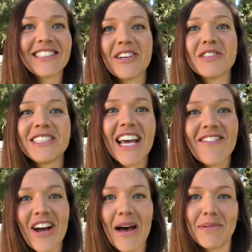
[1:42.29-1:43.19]
so
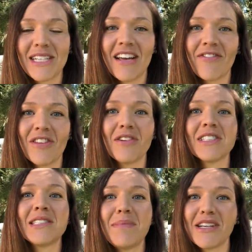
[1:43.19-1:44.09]
save your appetite for
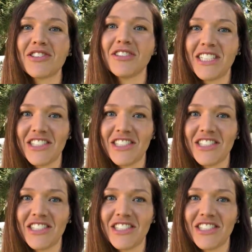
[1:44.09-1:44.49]
those special